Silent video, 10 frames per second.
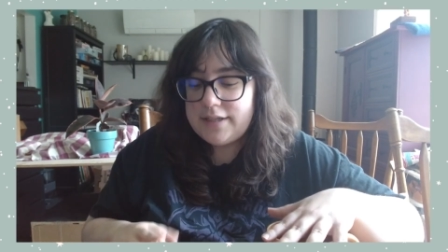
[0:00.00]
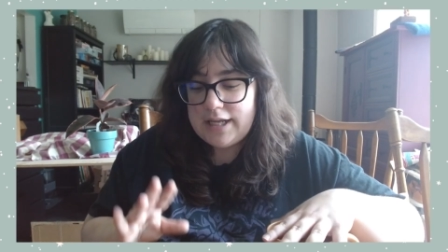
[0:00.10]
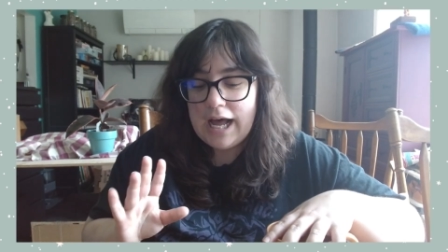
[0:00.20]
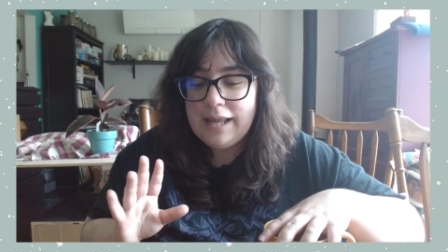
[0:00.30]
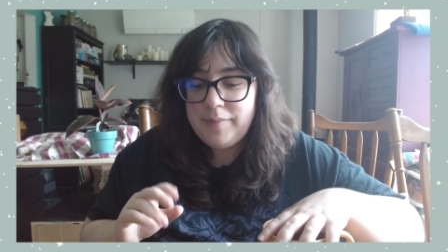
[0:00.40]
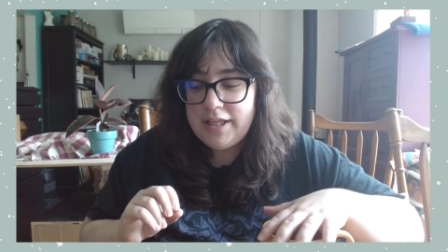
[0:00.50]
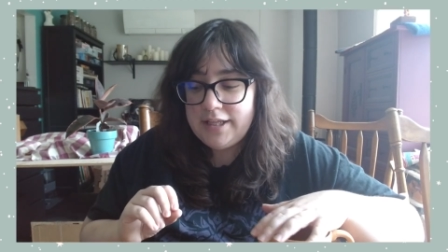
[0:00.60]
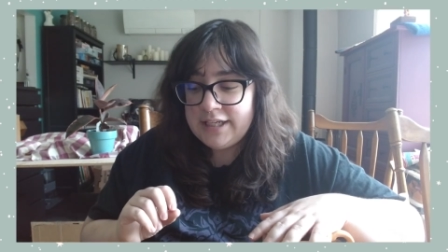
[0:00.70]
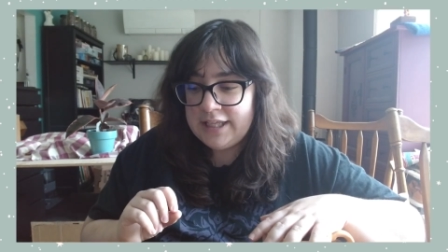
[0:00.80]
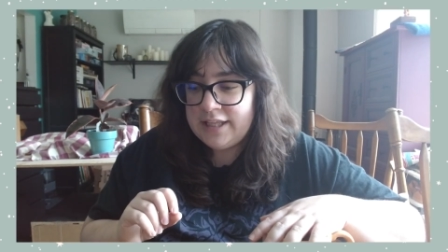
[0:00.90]
I
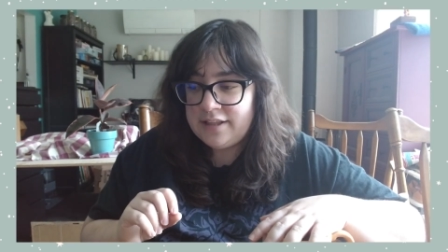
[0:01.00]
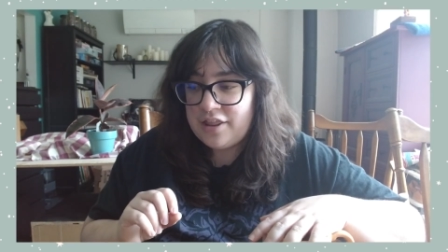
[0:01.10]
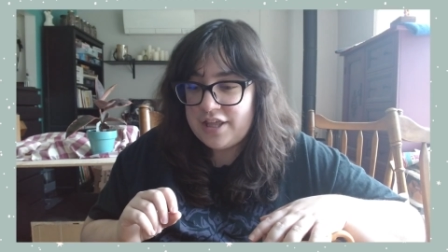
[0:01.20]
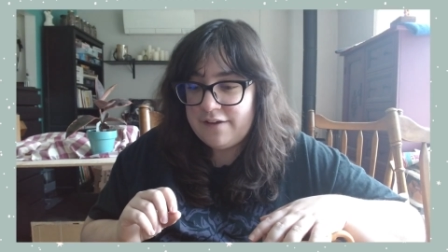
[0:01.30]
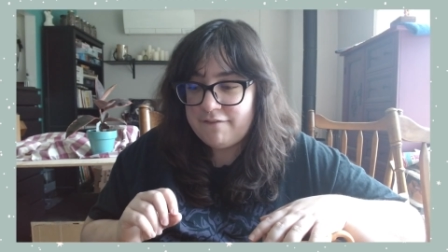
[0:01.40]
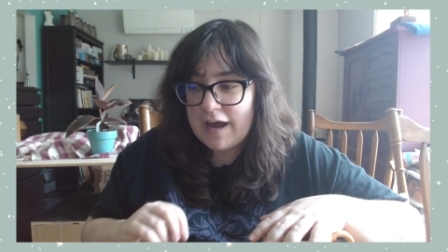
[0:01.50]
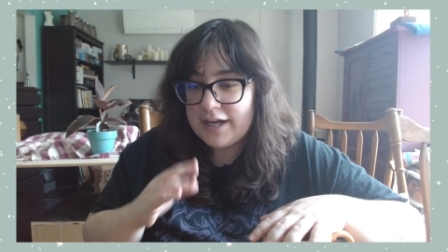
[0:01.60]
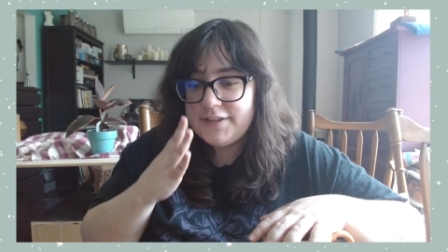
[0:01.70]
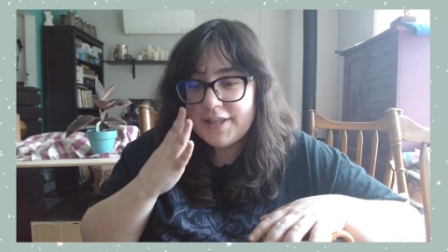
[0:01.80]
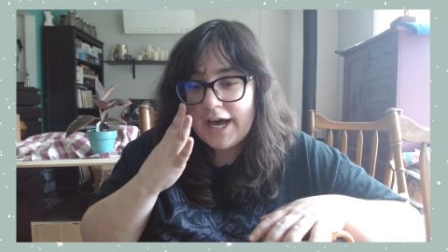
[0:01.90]
mean in the
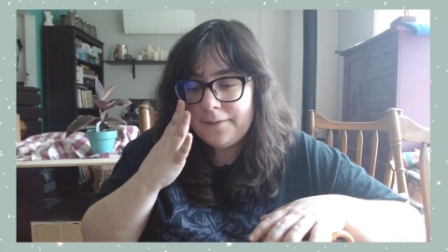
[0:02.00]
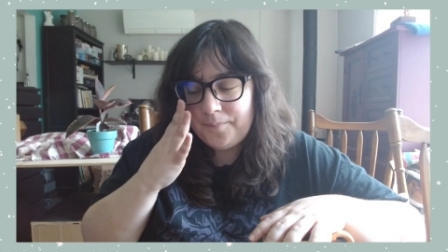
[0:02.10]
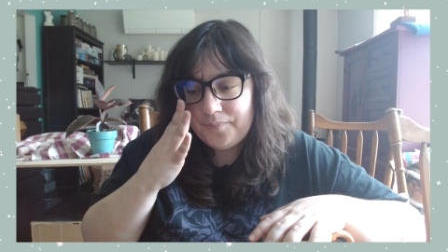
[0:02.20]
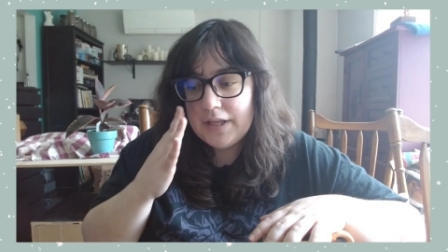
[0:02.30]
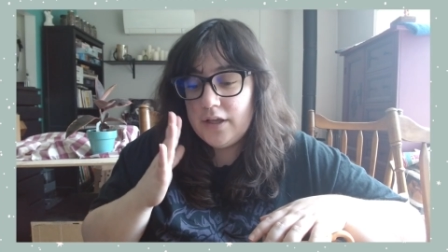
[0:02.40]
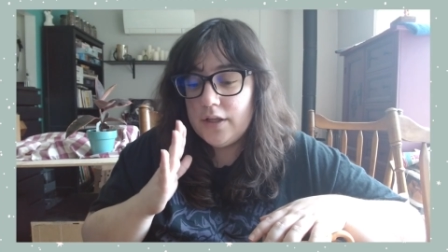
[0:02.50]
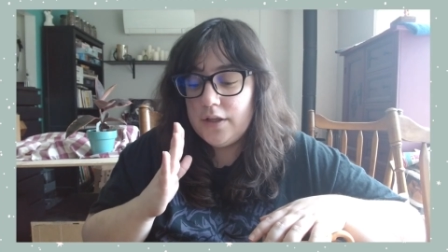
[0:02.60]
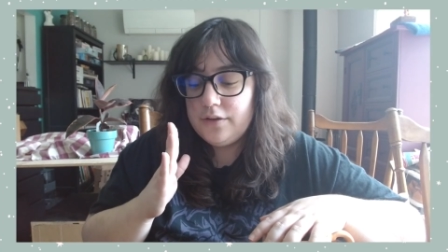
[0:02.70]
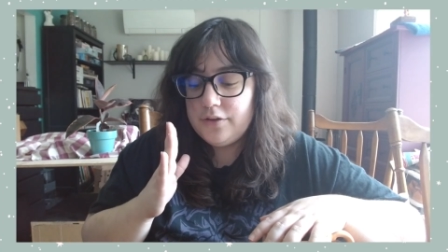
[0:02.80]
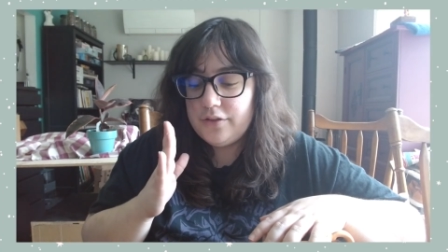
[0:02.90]
fact that
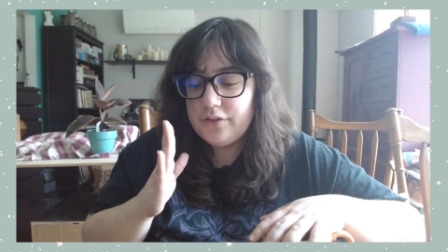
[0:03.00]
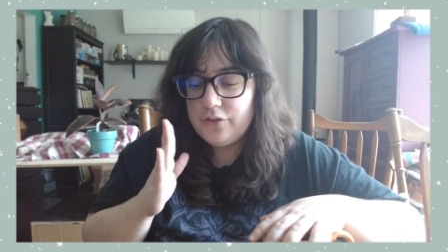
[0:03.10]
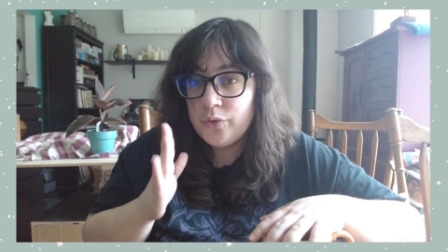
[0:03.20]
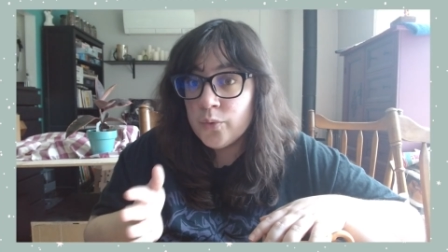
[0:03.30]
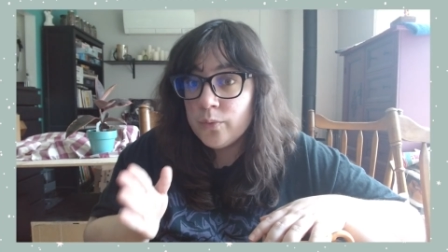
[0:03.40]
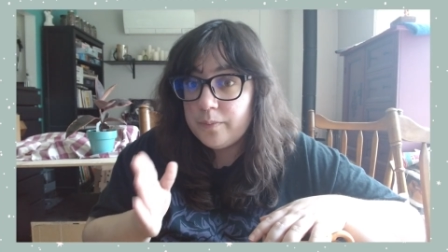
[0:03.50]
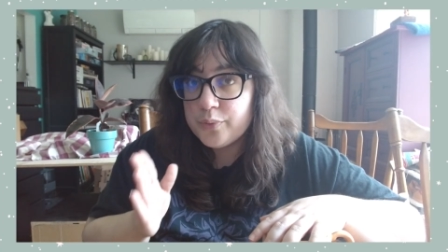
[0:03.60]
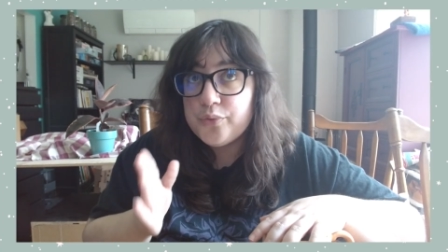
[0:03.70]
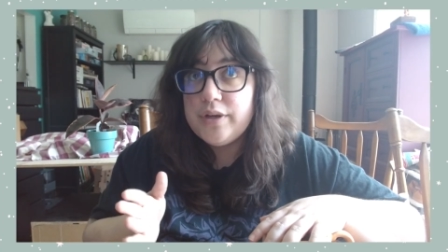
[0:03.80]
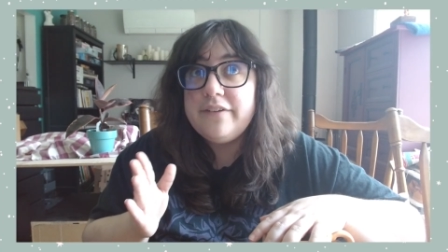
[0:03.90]

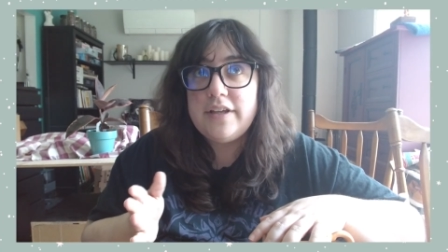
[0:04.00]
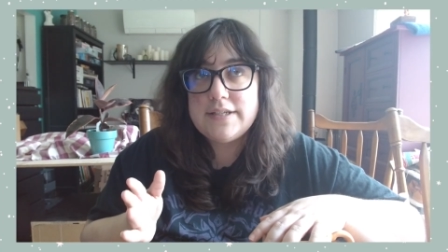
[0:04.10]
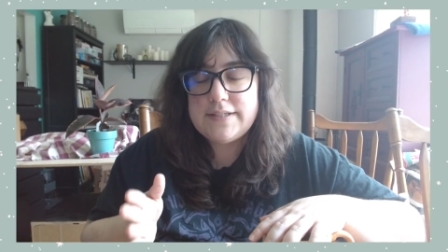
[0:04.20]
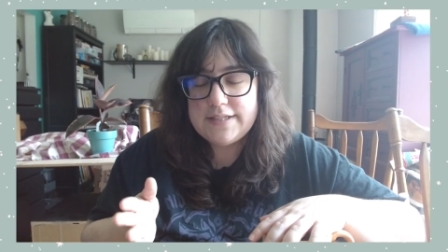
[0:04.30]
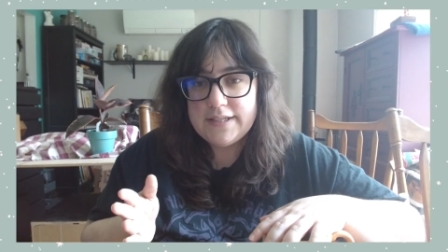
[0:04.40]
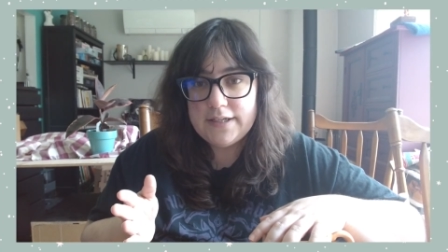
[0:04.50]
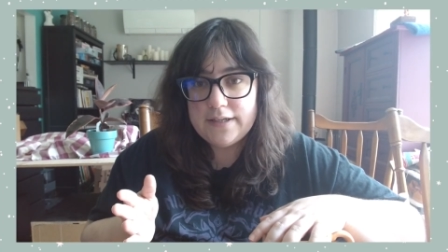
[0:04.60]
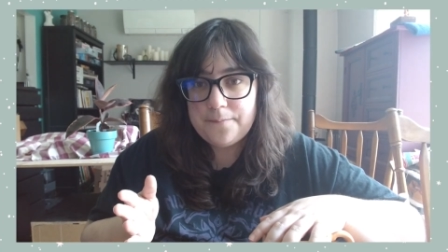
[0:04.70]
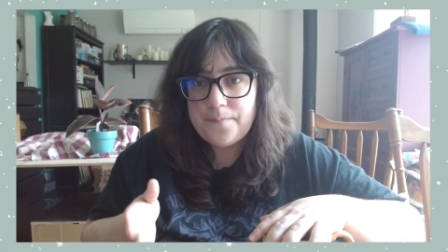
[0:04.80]
previously